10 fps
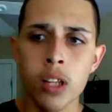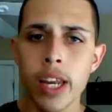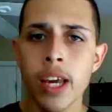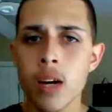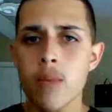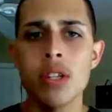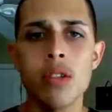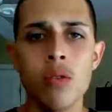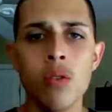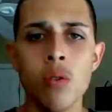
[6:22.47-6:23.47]
leading up
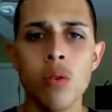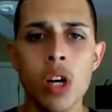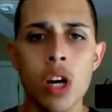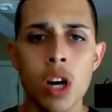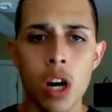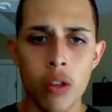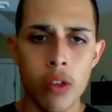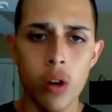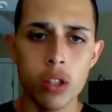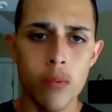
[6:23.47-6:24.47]
into
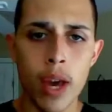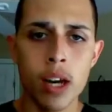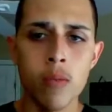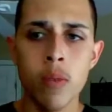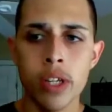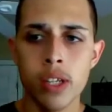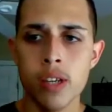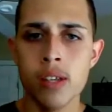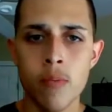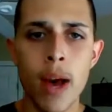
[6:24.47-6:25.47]
the ultimatum, which
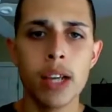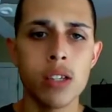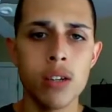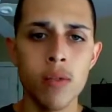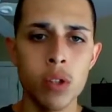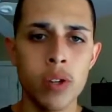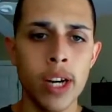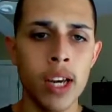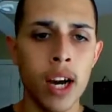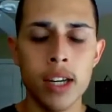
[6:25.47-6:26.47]
is the max interval training.